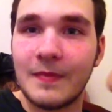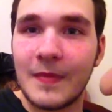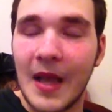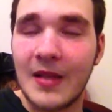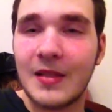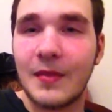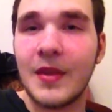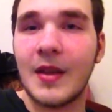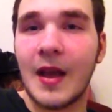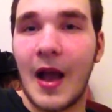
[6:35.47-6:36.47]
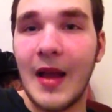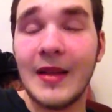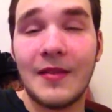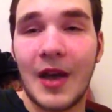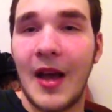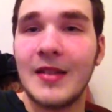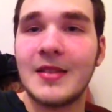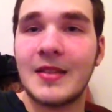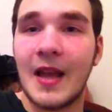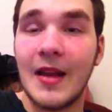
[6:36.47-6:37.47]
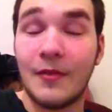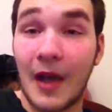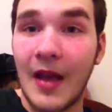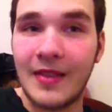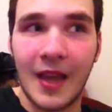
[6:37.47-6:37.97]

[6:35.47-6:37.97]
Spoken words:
That's something I never had, and I